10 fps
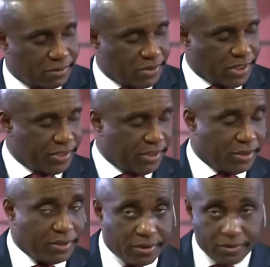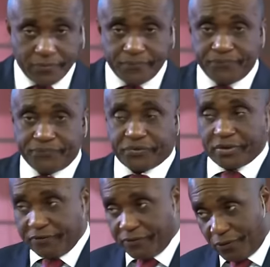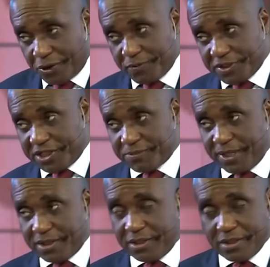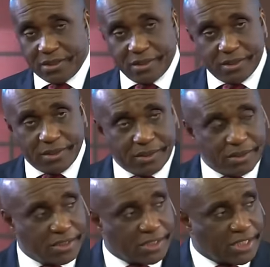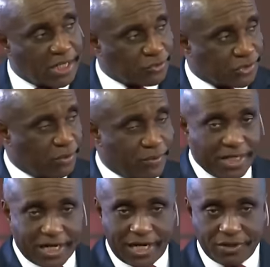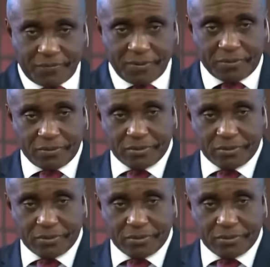So here. If you watch businessmen, they associate with their kind of people.